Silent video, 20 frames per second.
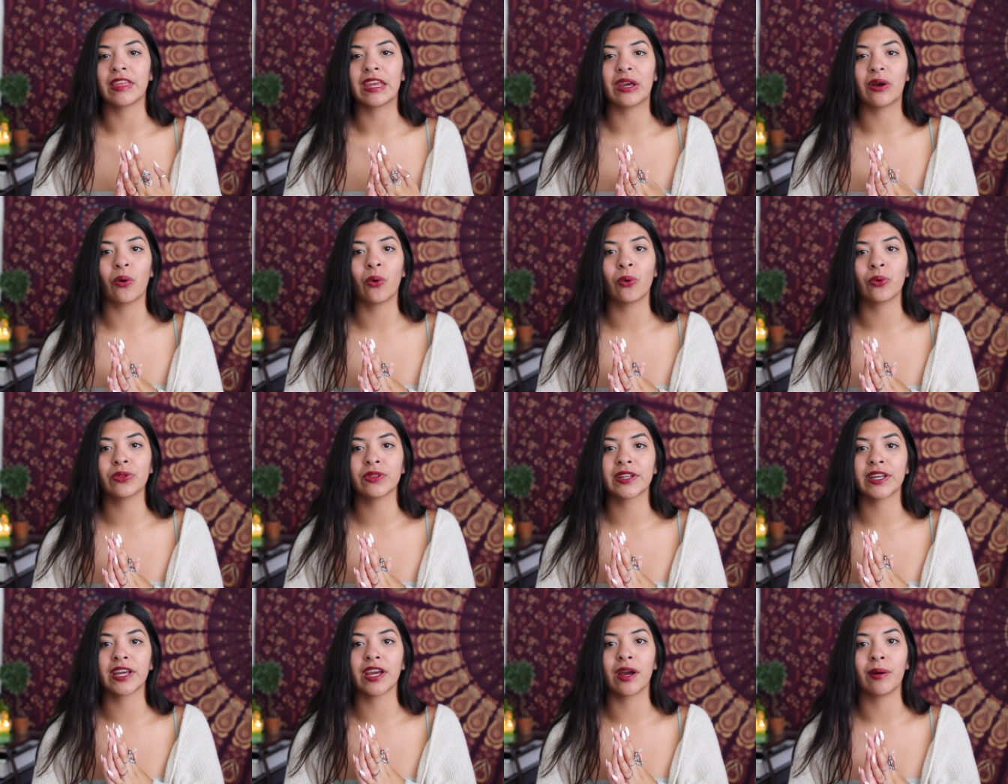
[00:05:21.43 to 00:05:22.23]
The
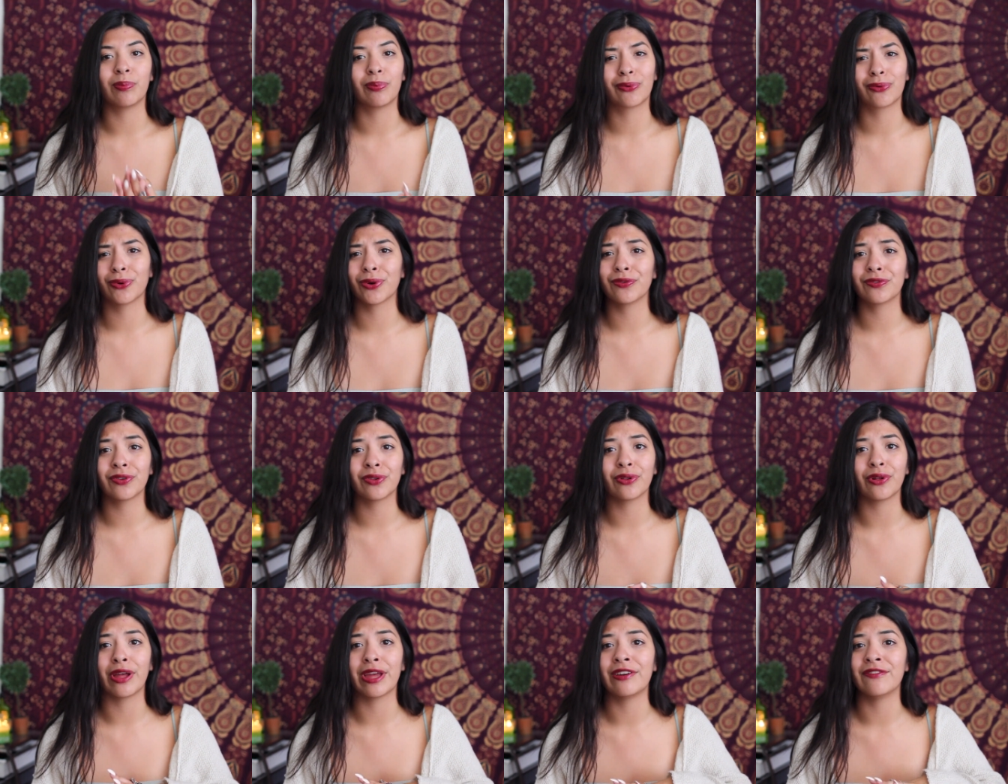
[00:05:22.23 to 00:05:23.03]
only
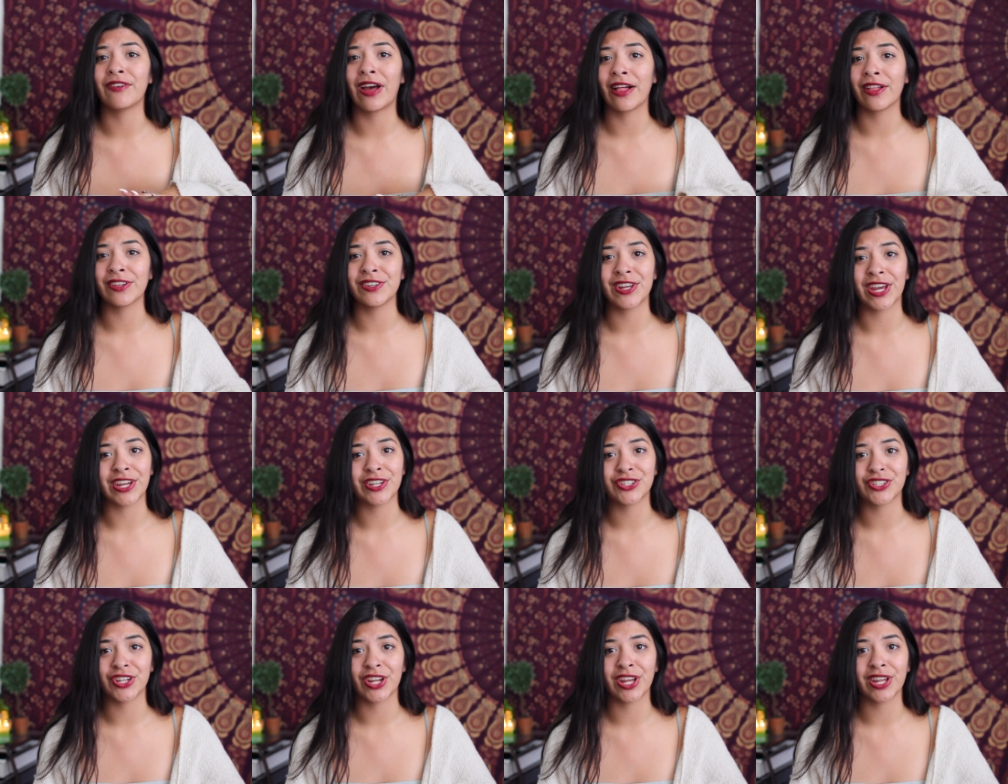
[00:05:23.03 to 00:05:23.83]
approval and
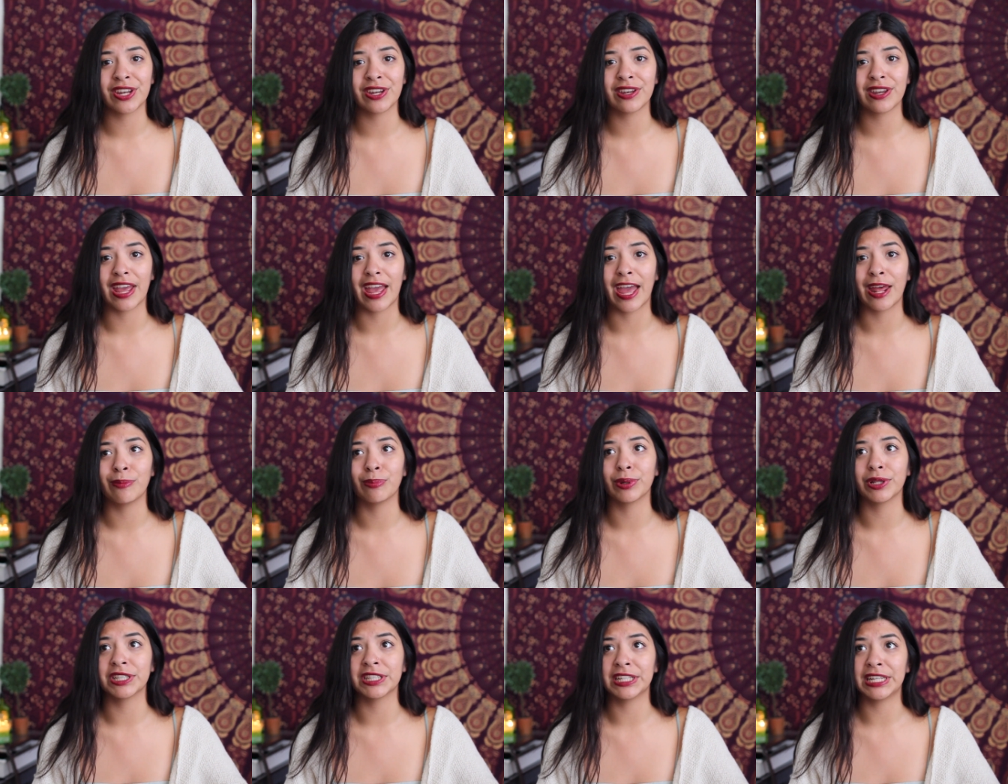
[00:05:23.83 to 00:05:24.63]
validation
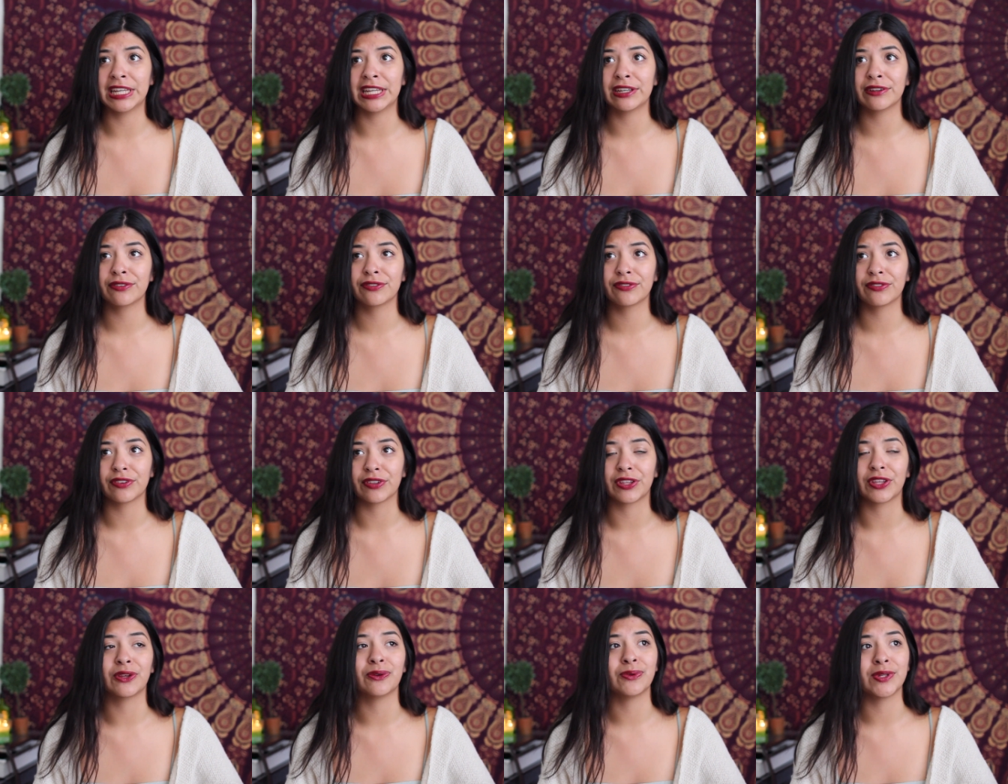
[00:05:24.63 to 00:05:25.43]
and belief
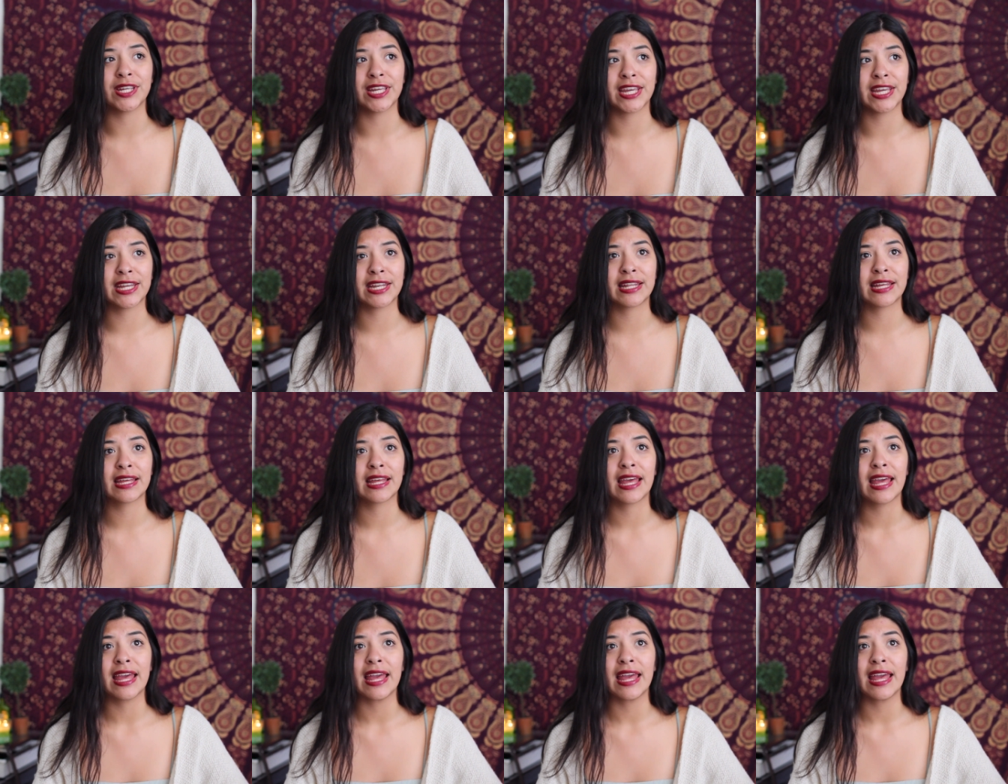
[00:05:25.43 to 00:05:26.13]
you need